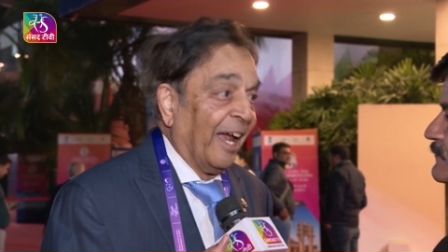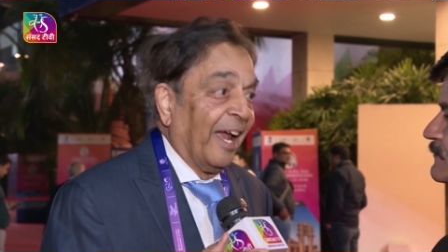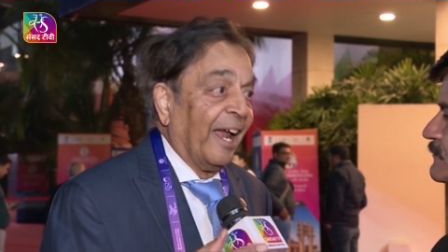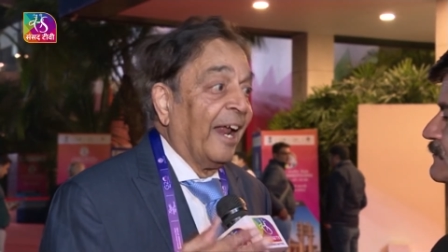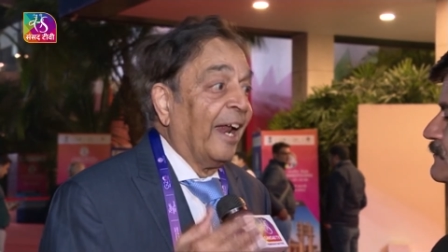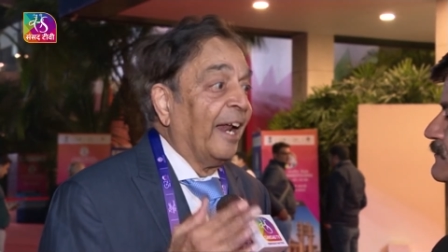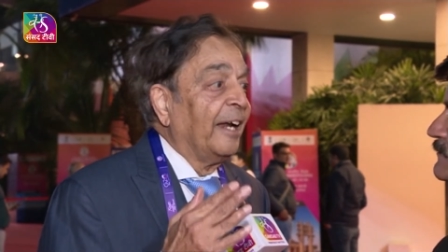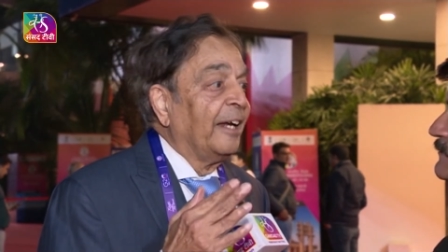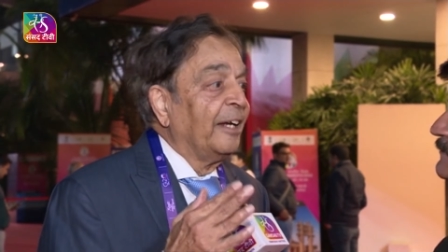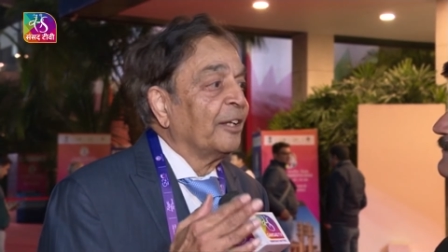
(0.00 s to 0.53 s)

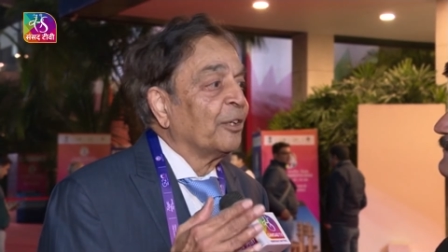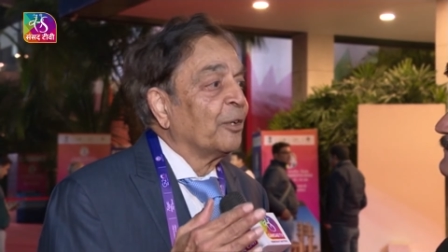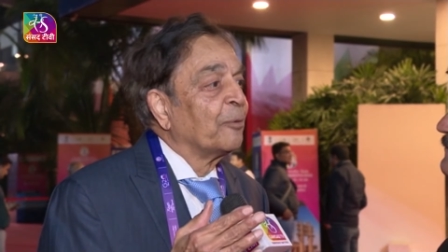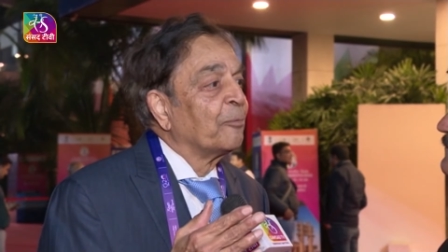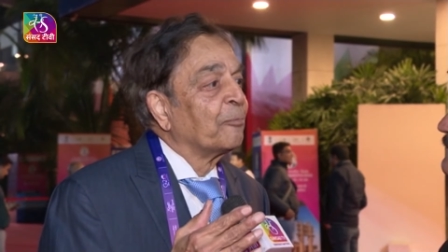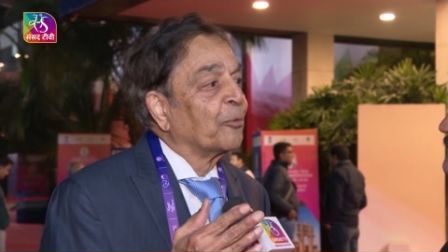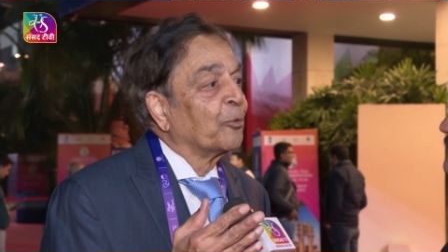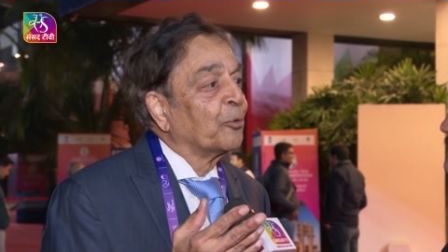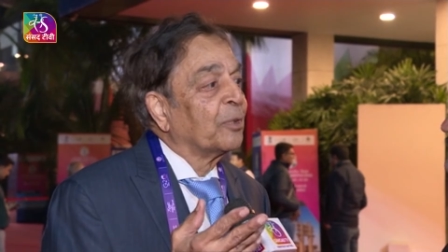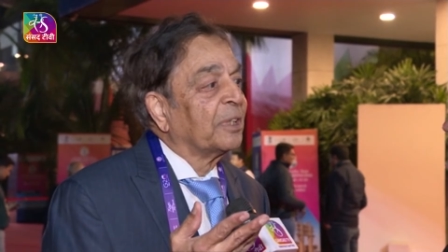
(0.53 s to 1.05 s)
And
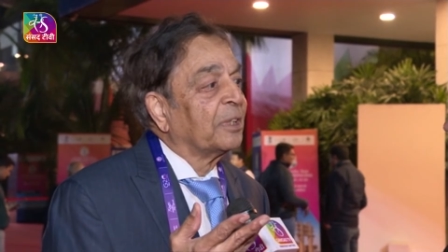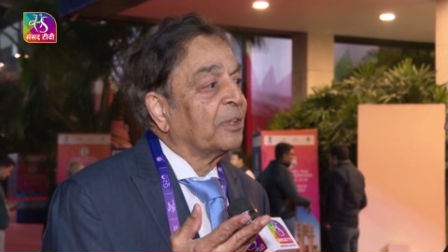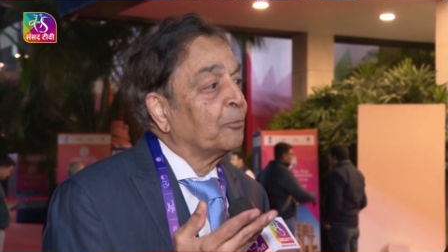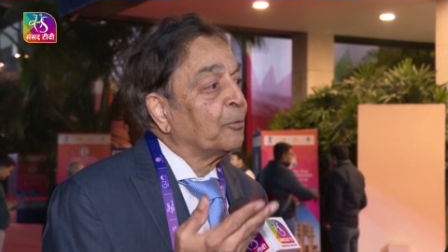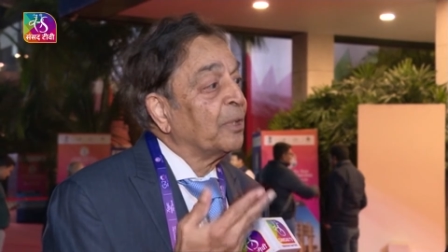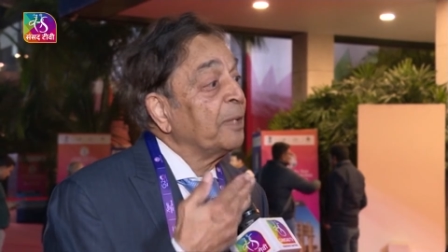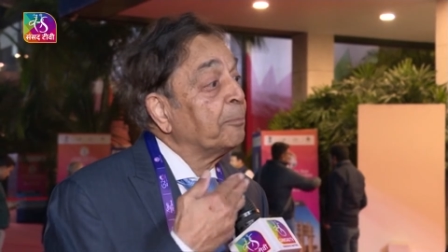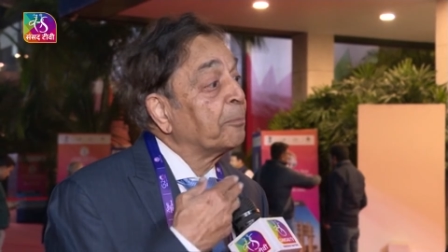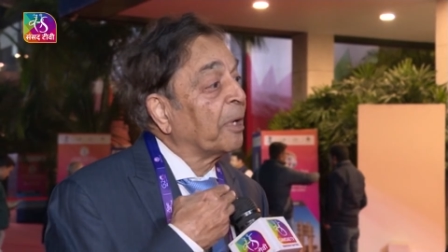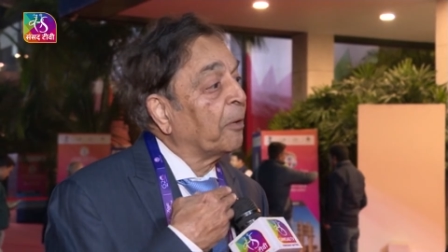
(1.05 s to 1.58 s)
we,
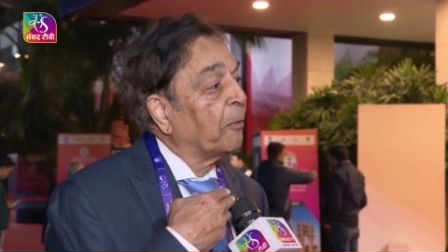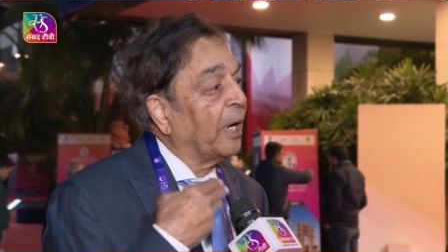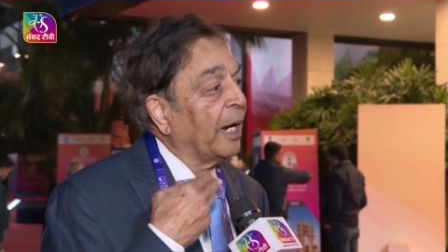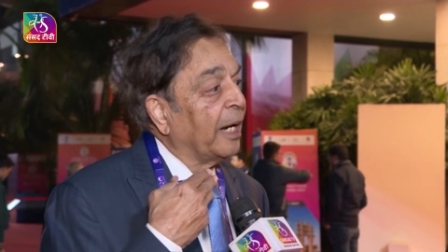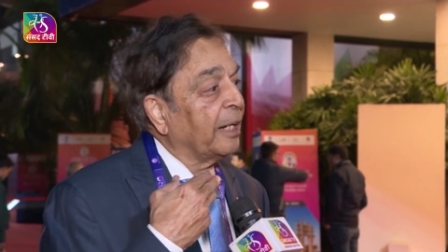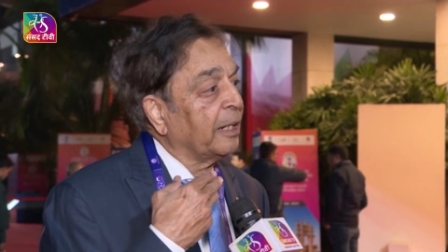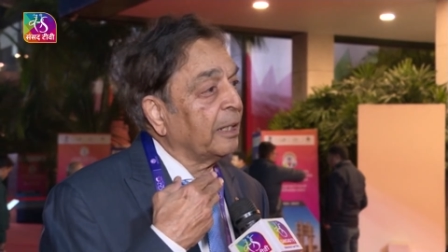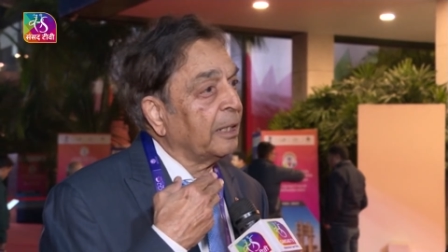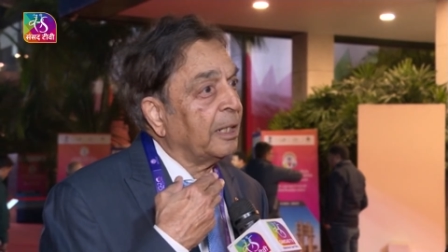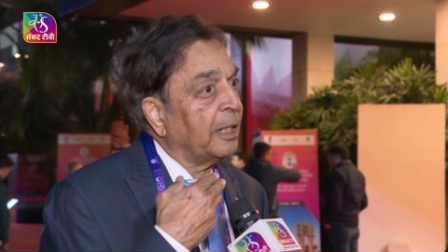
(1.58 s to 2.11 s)
we
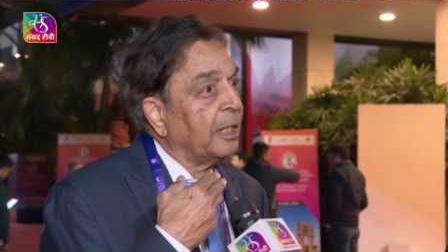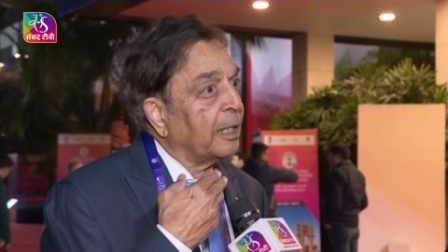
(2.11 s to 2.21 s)
provide,